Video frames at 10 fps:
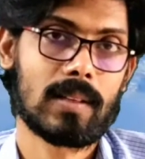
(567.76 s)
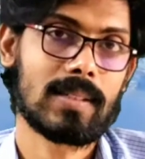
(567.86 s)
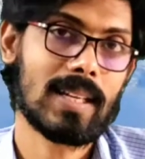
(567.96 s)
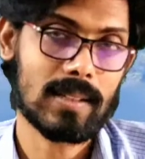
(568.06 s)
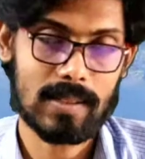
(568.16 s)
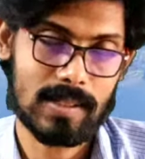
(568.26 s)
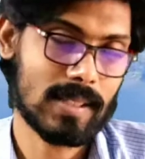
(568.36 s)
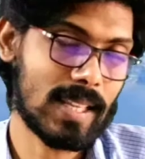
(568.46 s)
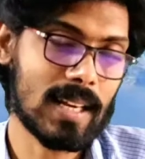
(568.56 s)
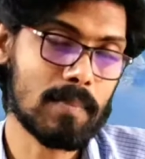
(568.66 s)
10
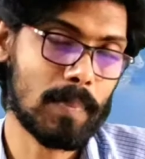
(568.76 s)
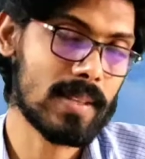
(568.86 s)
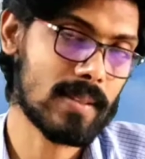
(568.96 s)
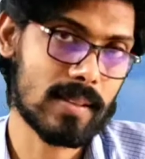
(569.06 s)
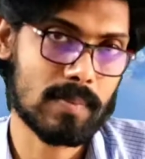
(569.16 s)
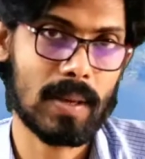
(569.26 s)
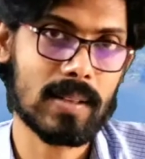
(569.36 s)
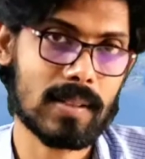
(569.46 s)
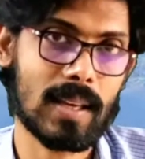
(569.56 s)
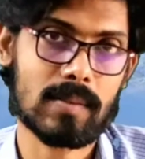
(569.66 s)
cent pieces
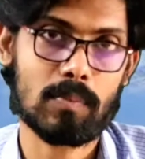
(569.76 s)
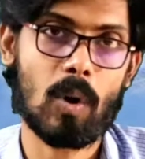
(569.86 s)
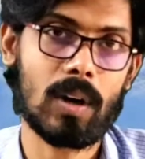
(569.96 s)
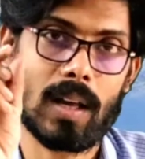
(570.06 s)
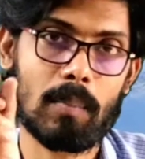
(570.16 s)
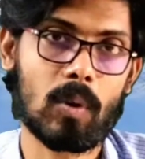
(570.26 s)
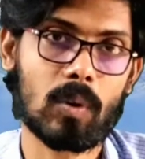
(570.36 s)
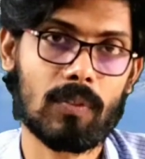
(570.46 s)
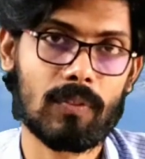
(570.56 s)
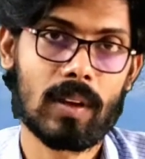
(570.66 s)
means a small amount
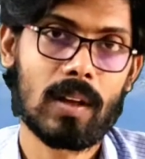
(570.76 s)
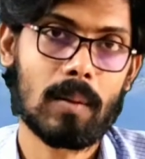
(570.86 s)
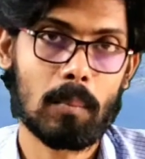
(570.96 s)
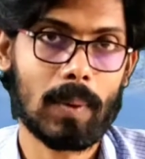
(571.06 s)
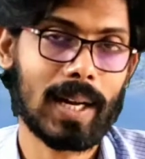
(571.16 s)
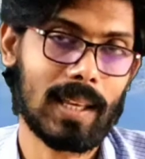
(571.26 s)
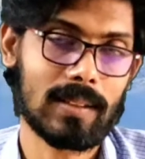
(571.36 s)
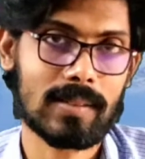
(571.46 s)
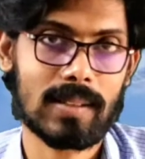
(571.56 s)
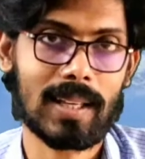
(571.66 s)
of money,
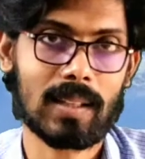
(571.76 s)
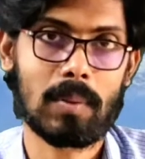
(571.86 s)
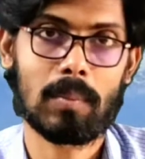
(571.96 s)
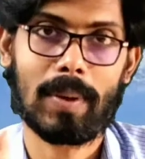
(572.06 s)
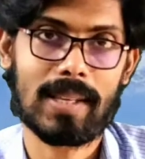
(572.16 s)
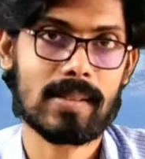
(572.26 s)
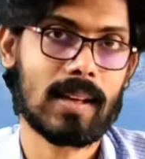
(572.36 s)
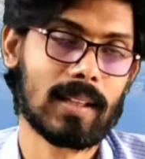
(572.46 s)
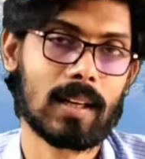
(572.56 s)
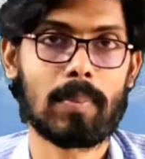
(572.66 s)
just like namala
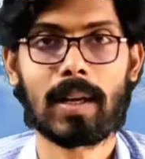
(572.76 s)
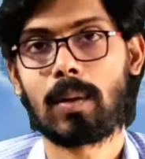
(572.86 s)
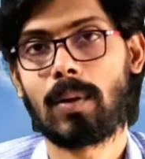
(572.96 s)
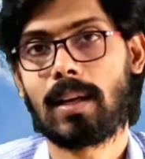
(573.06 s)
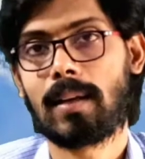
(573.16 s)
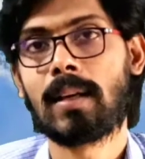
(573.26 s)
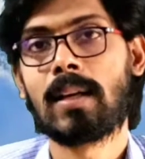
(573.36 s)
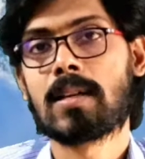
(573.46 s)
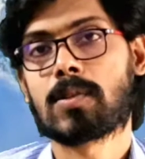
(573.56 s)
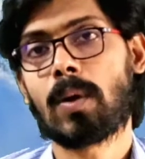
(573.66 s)
paisa annaka parana pole.
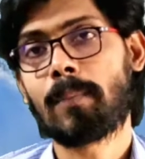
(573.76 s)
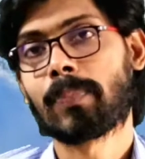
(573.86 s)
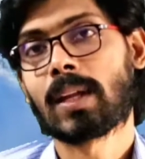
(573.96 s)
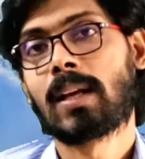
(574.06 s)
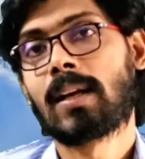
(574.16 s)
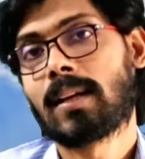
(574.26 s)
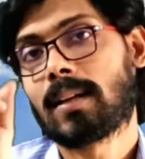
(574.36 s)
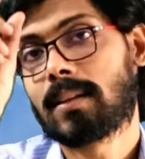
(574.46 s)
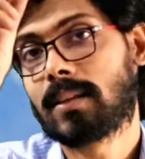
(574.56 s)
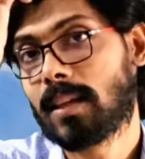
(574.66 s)
So
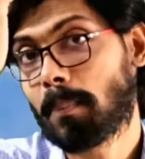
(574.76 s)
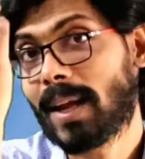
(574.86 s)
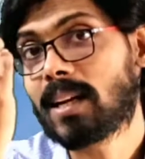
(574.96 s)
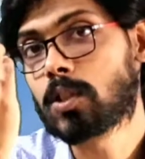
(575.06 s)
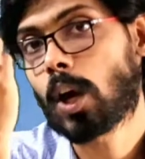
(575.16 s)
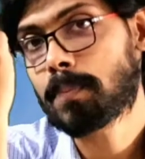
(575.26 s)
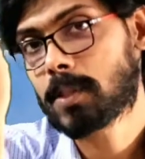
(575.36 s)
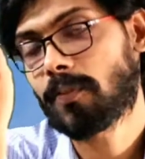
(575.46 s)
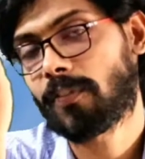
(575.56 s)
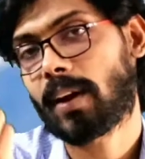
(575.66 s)
the big drops
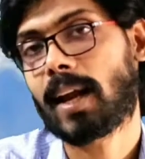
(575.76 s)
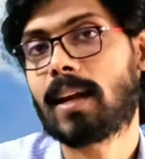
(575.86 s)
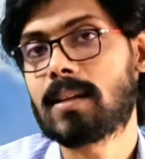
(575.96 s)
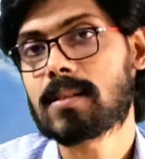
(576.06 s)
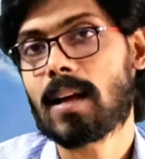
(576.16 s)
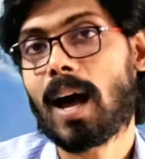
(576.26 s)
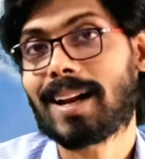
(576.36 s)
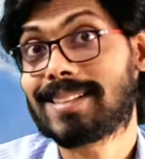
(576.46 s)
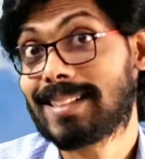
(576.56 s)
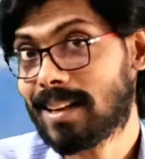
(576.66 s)
of rains
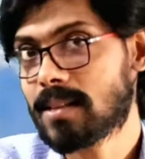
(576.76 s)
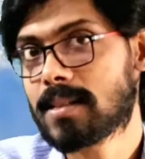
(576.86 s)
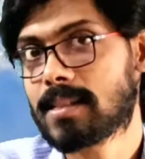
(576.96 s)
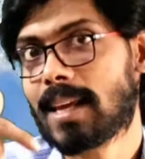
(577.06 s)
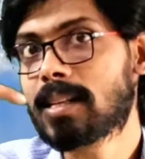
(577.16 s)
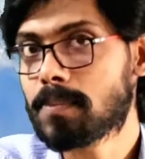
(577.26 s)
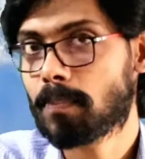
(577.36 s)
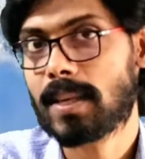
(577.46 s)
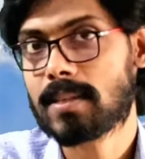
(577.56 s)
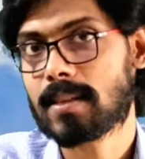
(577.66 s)
are 10 cent
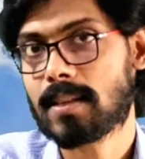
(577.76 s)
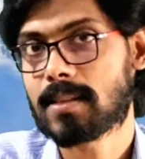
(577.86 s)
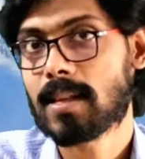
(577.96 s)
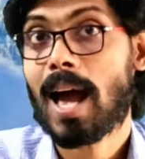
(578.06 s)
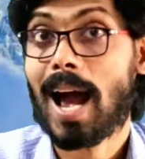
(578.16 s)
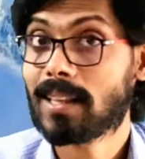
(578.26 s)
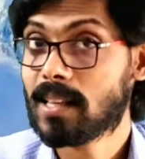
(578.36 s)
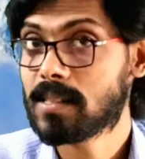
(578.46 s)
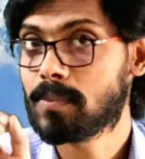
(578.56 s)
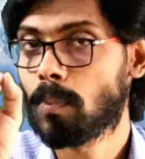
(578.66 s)
pieces and the
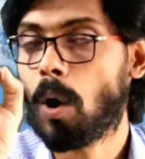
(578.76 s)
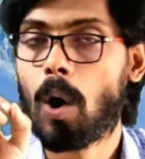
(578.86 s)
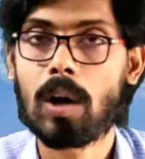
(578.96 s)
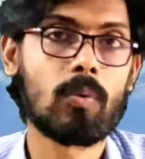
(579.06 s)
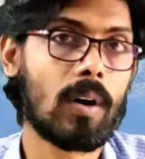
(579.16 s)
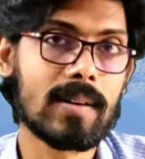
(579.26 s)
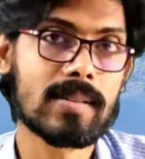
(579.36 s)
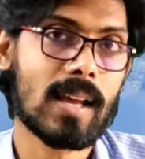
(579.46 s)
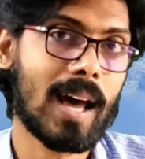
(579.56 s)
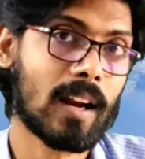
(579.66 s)
small
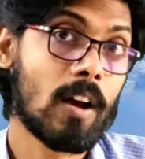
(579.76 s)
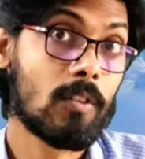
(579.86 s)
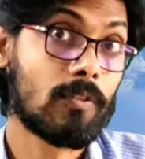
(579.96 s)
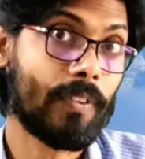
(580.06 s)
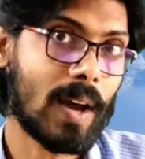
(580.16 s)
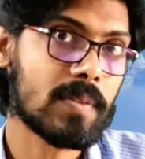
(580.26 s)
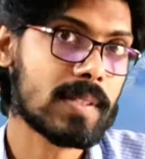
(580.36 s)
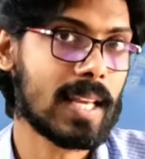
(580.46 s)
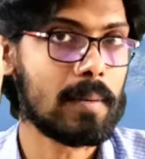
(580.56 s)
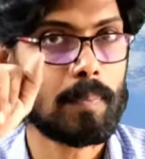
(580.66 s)
ones are 5
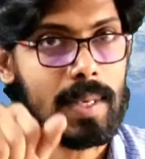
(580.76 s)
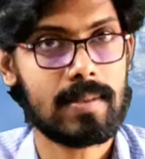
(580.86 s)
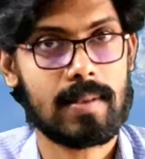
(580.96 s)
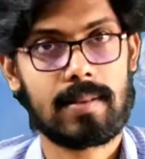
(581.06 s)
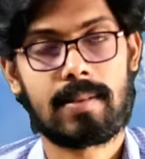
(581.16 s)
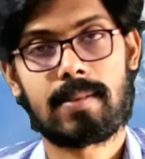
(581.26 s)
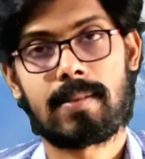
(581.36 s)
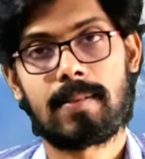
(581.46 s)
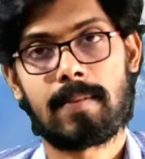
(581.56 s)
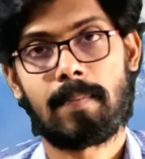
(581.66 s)
cent pieces.